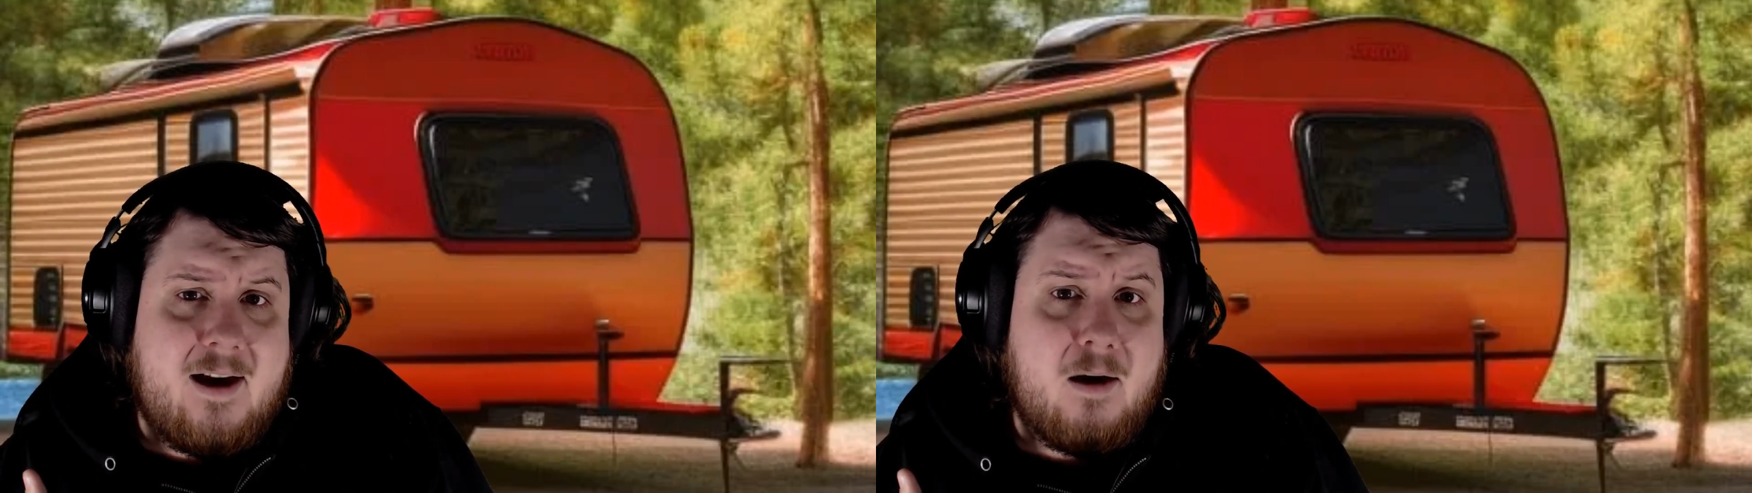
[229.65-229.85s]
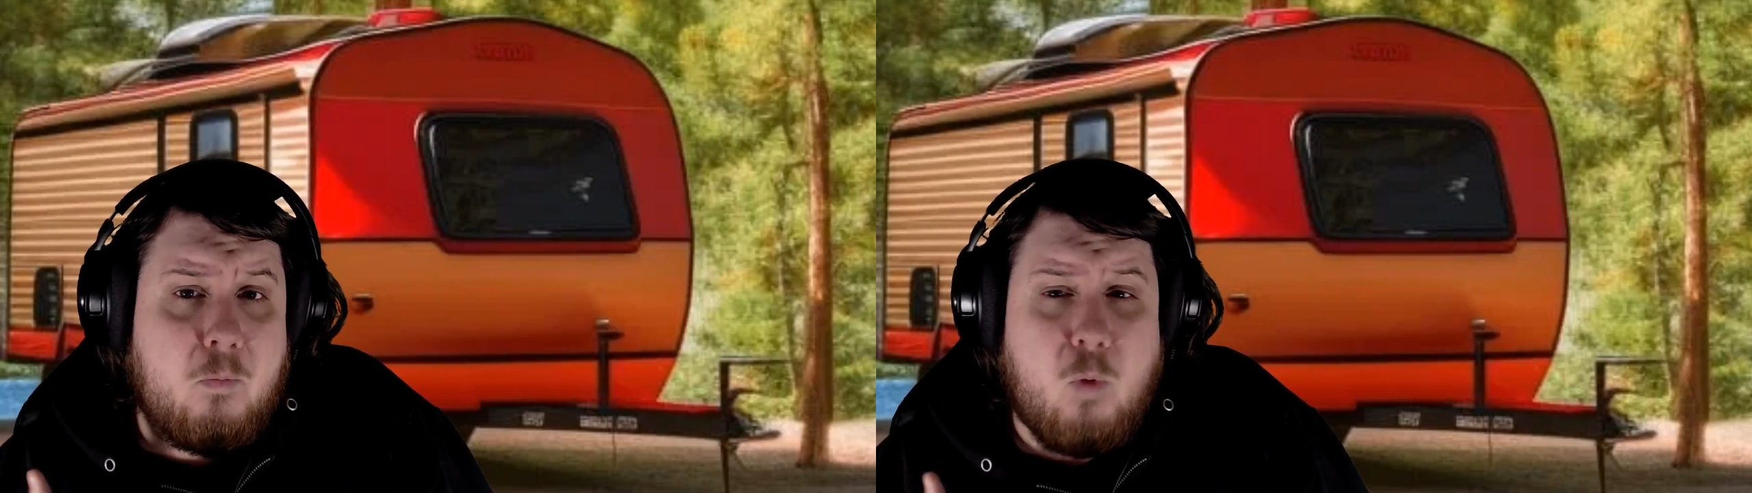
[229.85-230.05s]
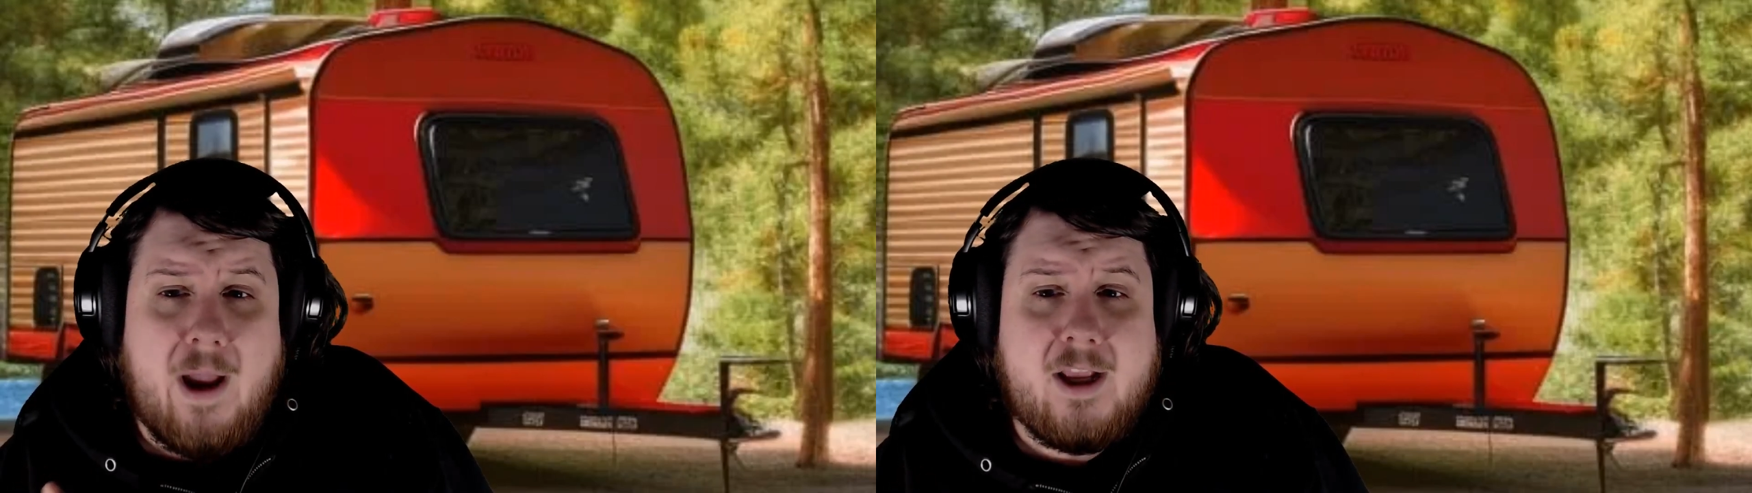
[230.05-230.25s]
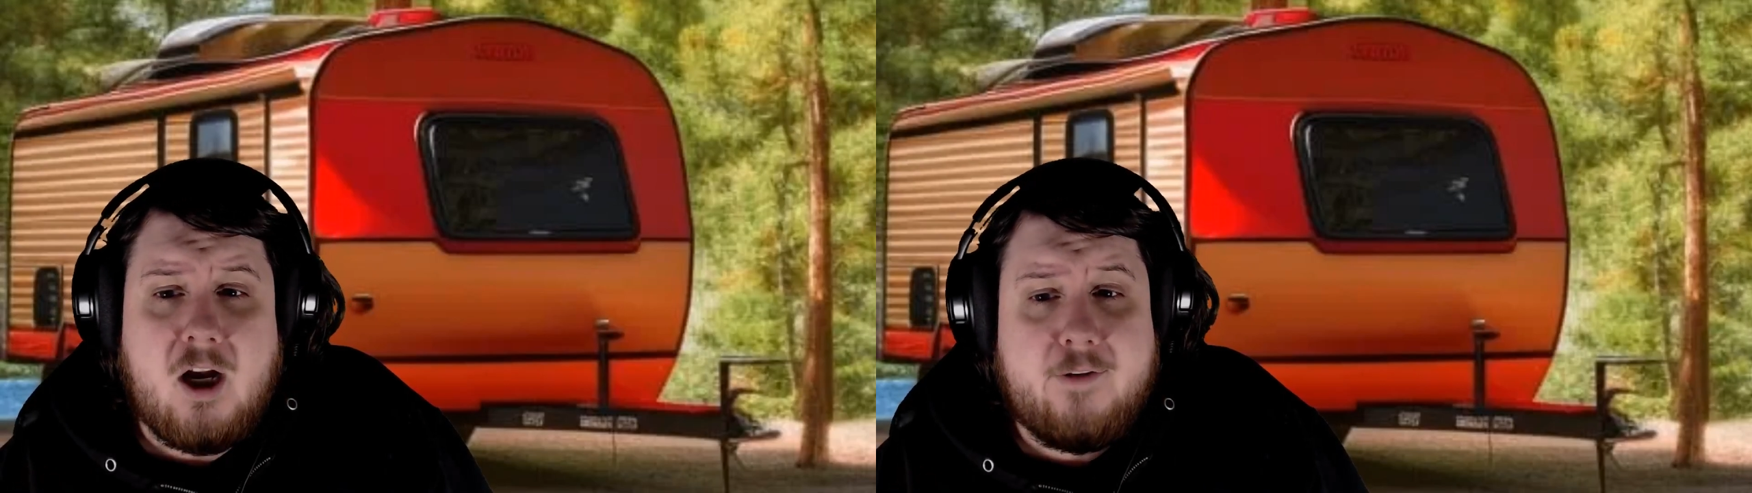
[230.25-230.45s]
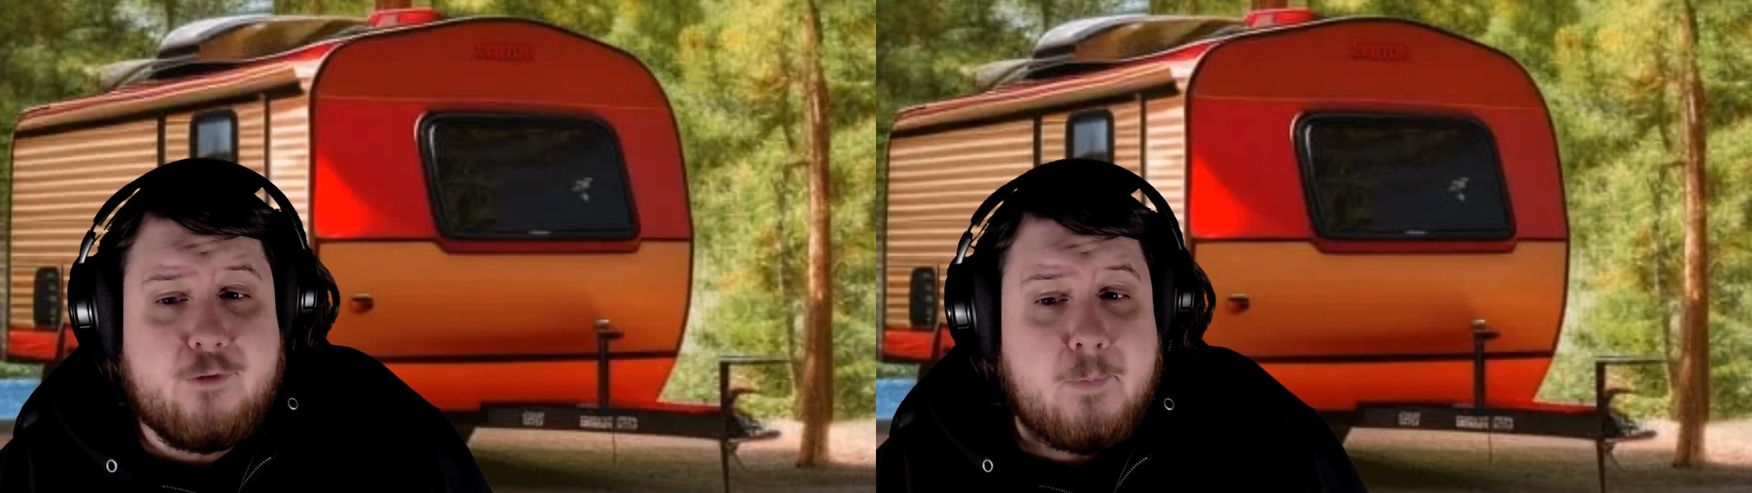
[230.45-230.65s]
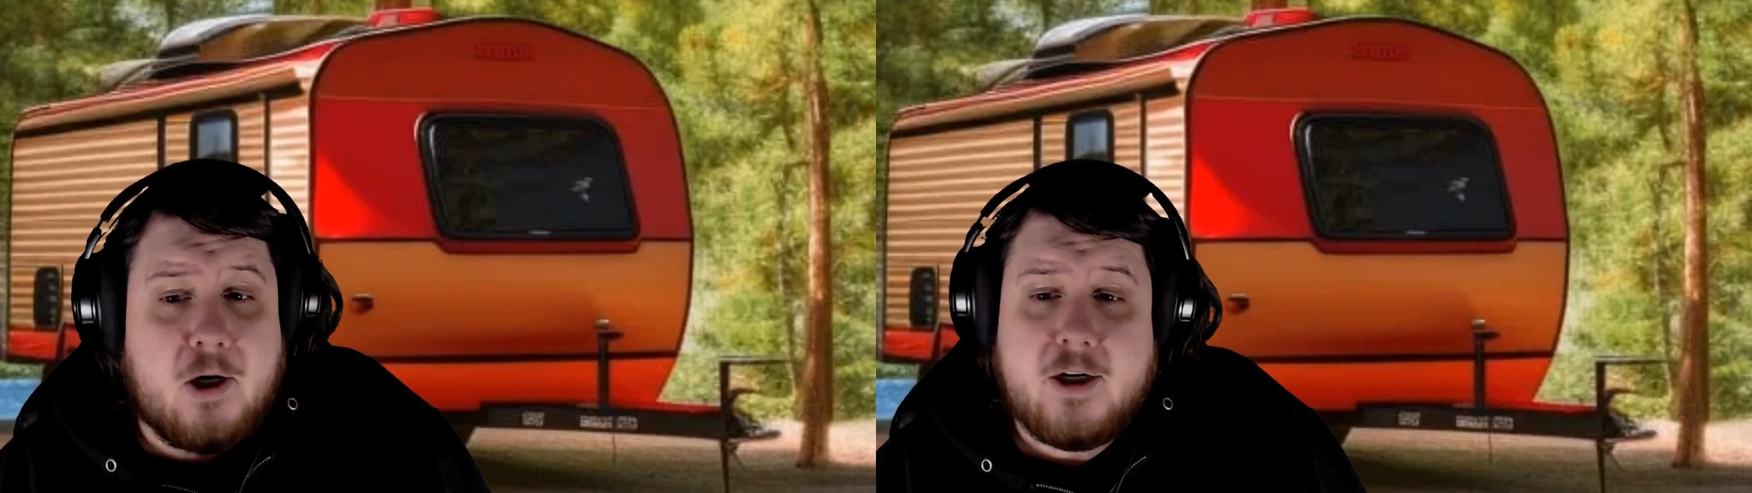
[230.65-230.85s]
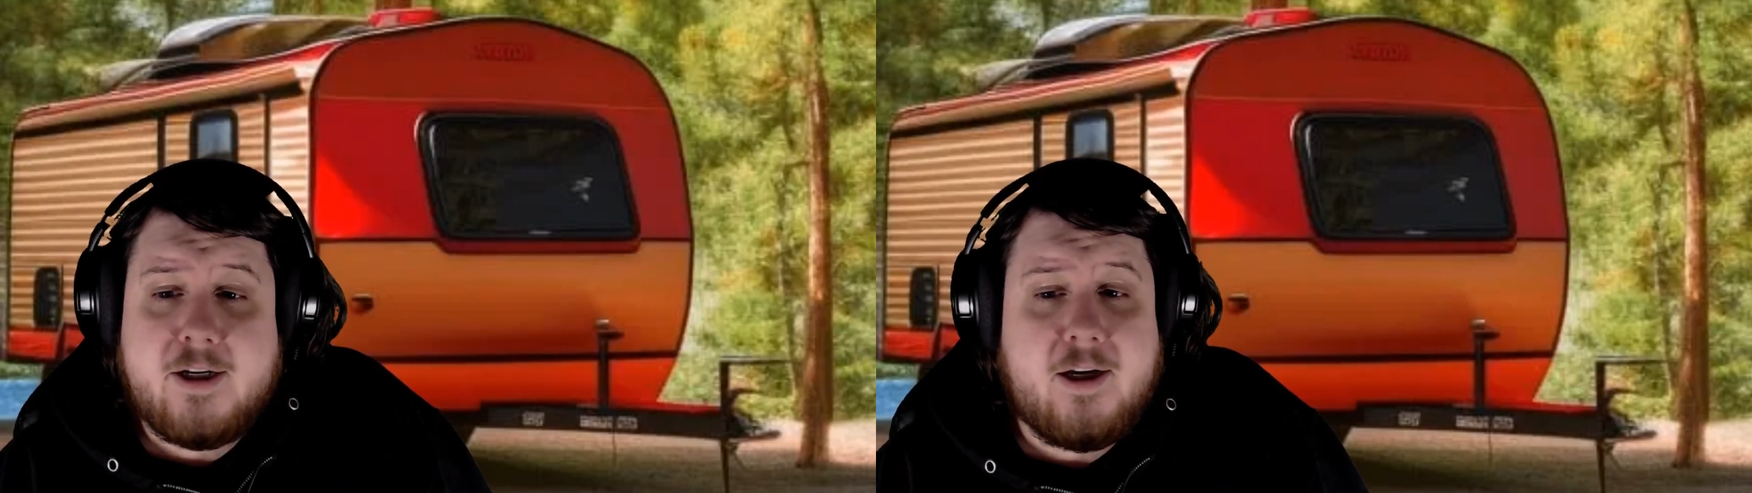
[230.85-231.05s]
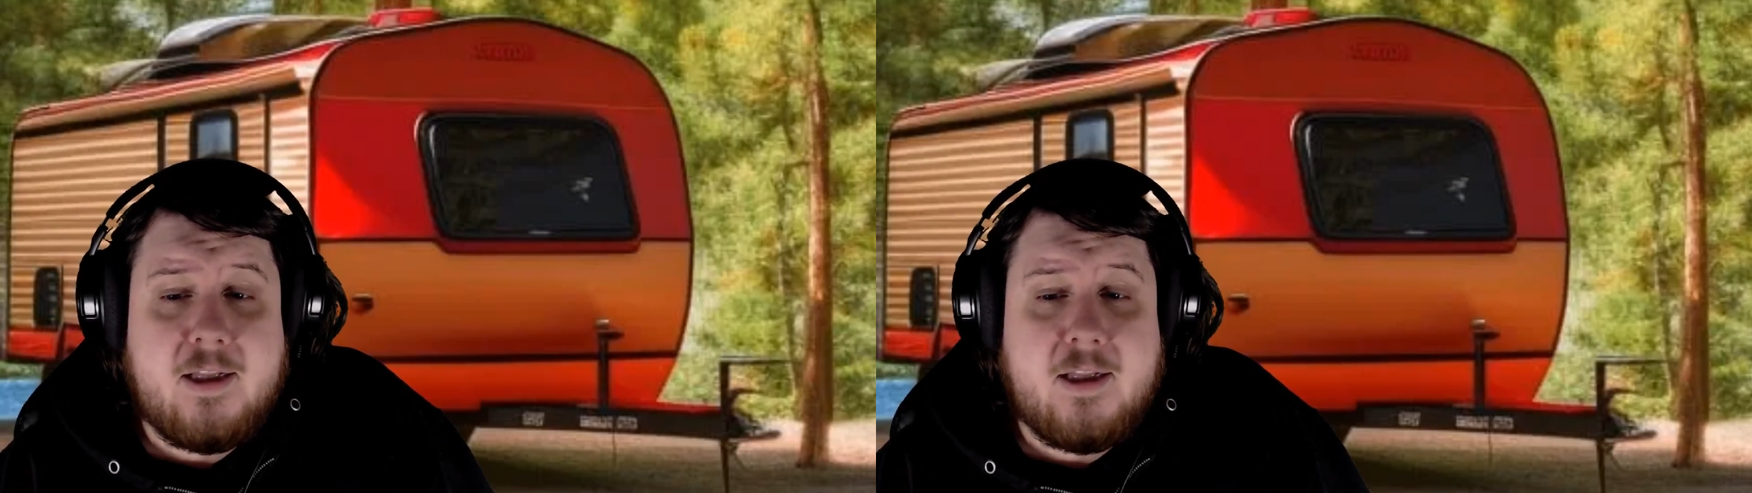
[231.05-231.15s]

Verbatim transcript: a Wykoff's America